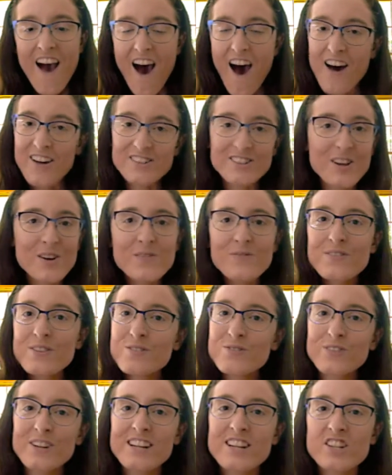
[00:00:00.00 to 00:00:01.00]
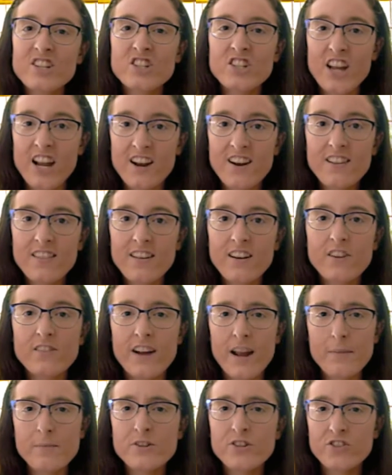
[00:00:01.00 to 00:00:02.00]
Also, feel free to share the
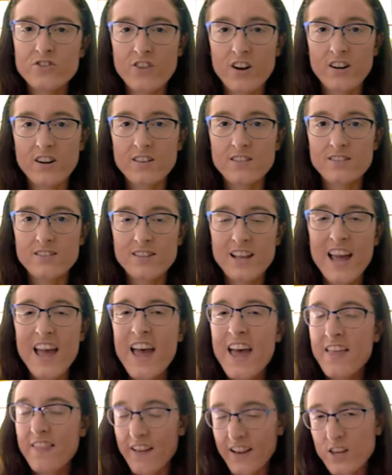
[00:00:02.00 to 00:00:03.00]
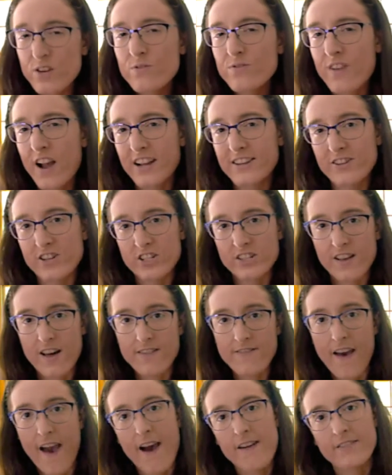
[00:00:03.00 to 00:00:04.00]
grammar struggles that you find
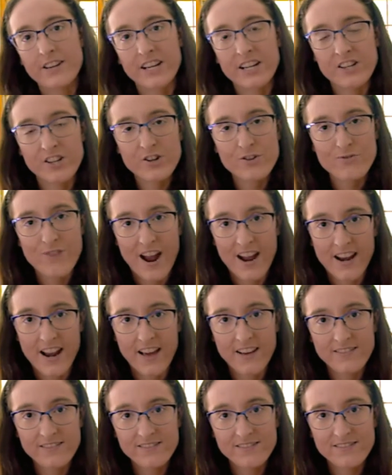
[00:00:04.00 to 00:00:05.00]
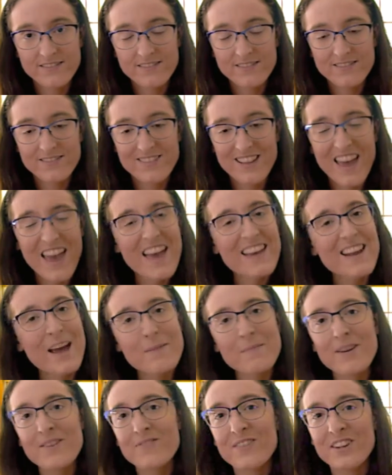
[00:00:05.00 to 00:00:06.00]
yourself having in your writing, and I
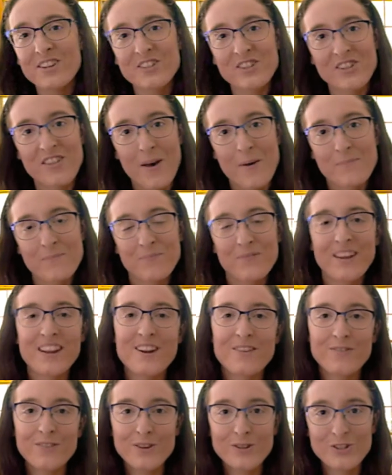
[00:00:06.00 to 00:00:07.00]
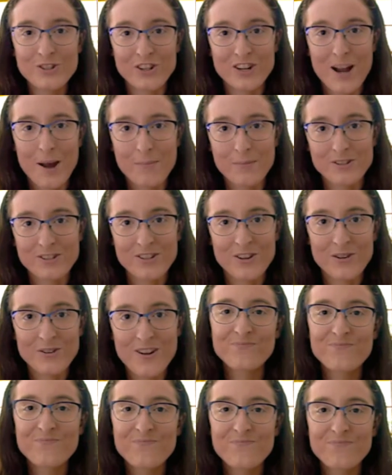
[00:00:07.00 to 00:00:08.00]
may feature them in a future
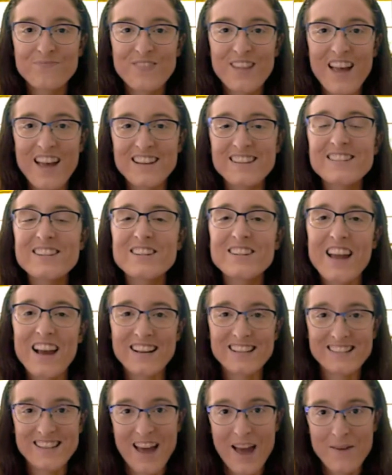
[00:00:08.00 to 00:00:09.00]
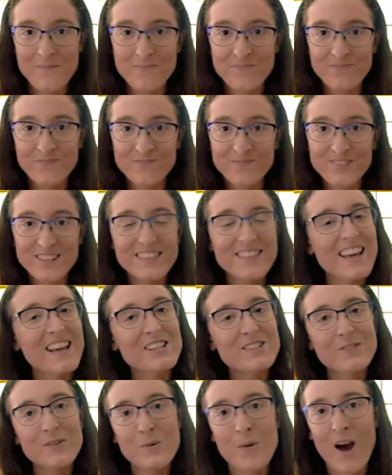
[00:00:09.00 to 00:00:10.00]
episode. Until next time,
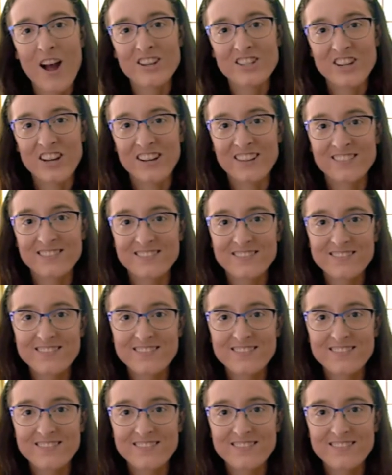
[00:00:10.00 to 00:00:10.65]
thanks for watching.